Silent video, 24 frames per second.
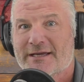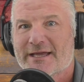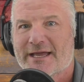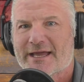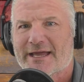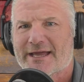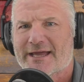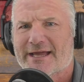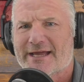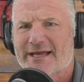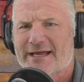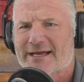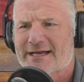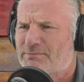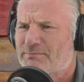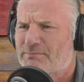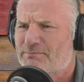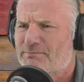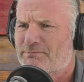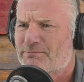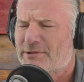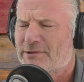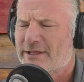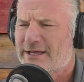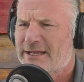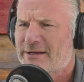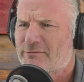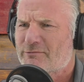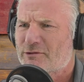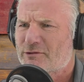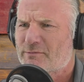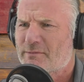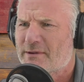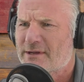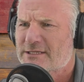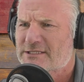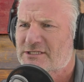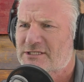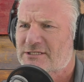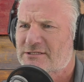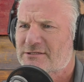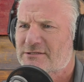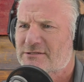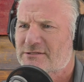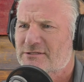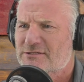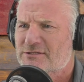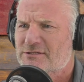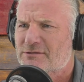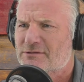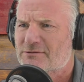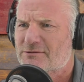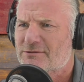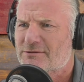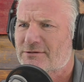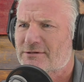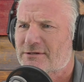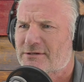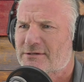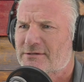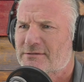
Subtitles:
And playing with monsters or...